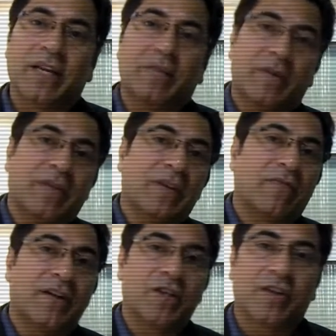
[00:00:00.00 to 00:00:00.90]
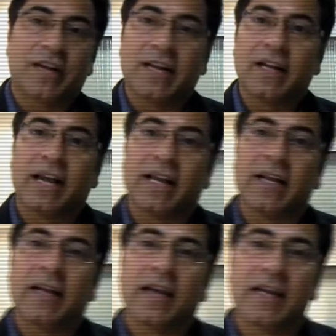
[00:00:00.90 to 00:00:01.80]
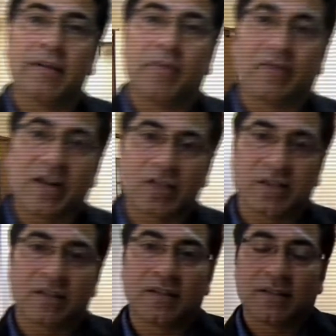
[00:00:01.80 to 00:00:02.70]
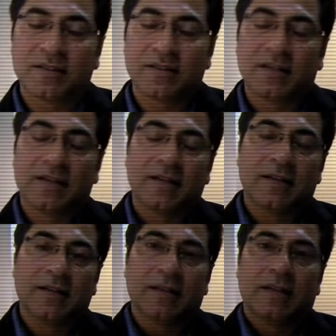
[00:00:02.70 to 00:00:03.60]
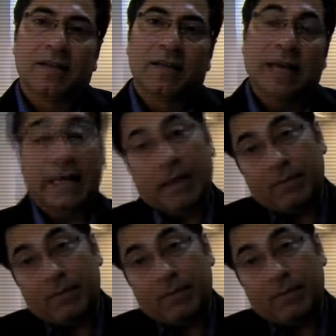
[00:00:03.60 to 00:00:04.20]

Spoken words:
between a fresher and a professional. And